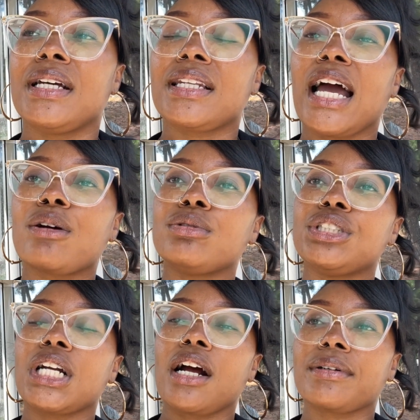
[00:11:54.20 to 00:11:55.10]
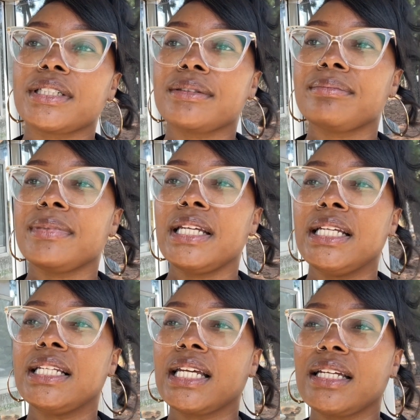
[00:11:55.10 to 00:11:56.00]
like root chakra
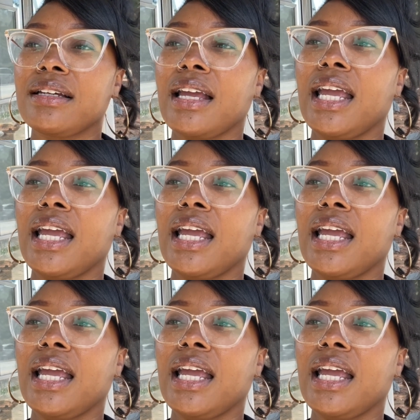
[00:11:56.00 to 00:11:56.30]
healing